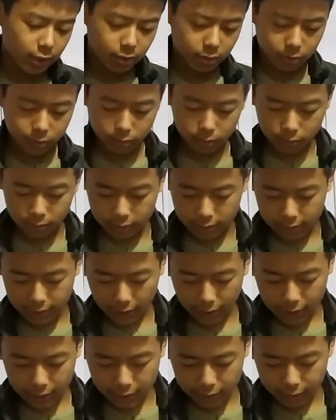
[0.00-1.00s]
So the
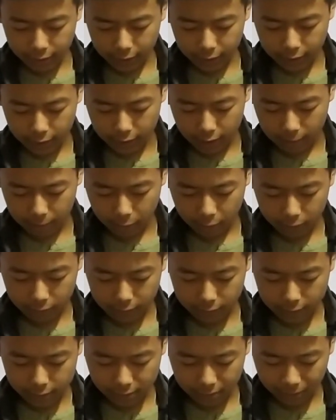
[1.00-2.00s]
scientific name
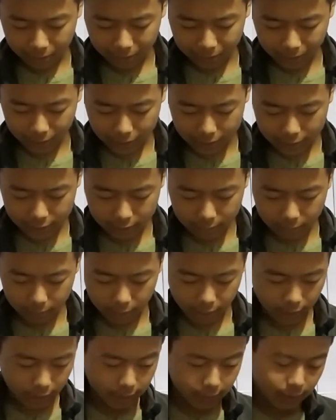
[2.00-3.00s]
of this
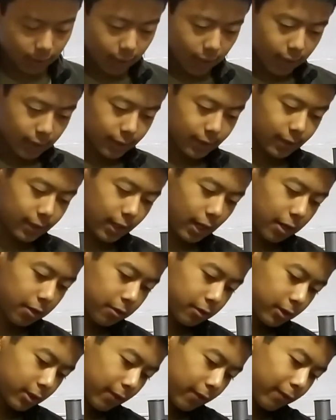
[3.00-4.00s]
organism is
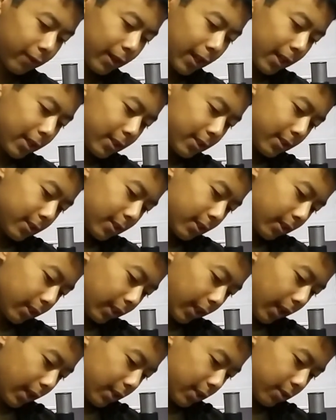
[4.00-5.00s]
ctenochephalides
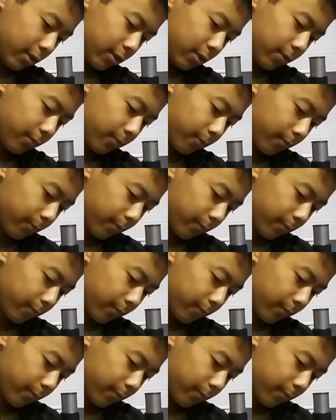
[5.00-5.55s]
canis.